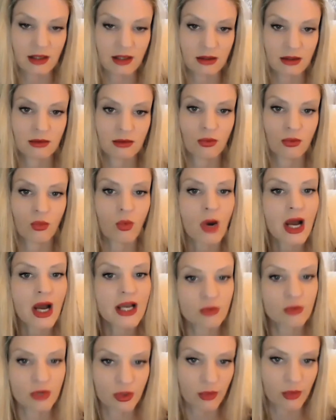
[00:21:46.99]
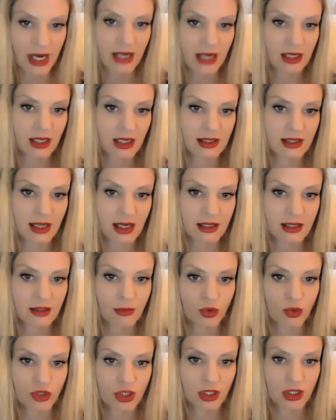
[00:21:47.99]
Why do we react like that
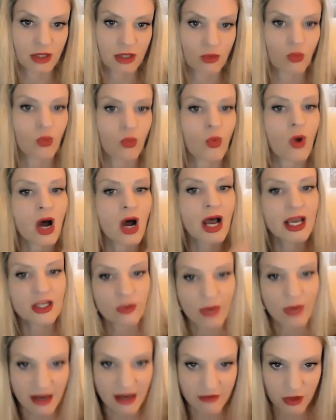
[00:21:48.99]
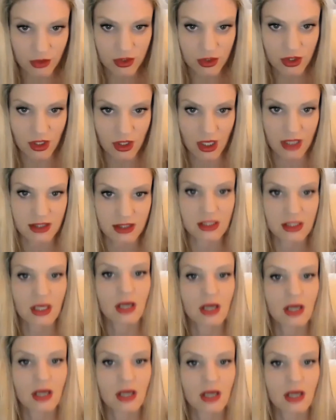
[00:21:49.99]
emotionally? Why do we have those thoughts?
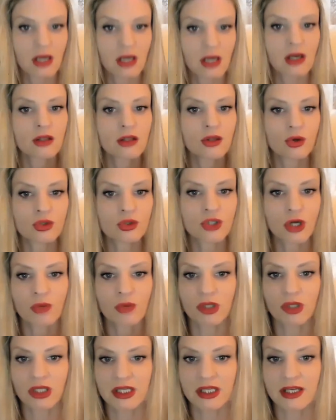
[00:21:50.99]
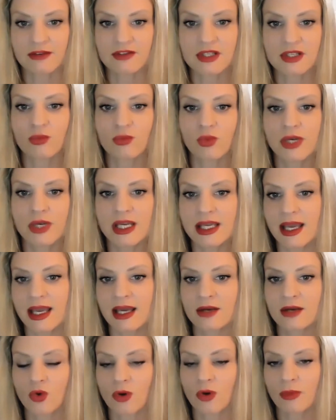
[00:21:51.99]
Those are our beliefs, and we can't
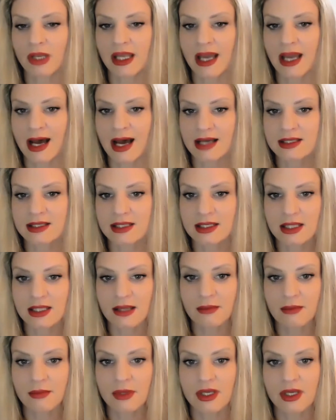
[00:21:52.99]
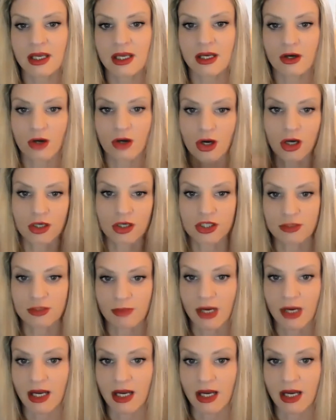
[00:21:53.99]
normally access them in our conscious
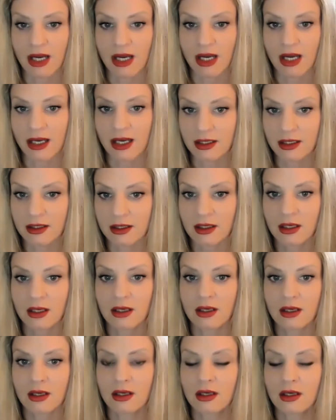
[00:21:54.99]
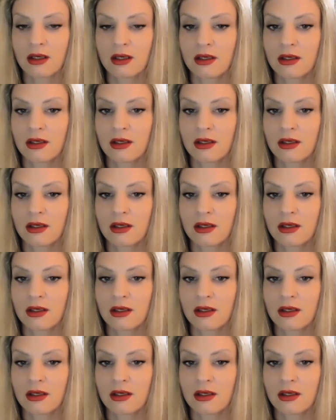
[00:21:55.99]
mind. Okay.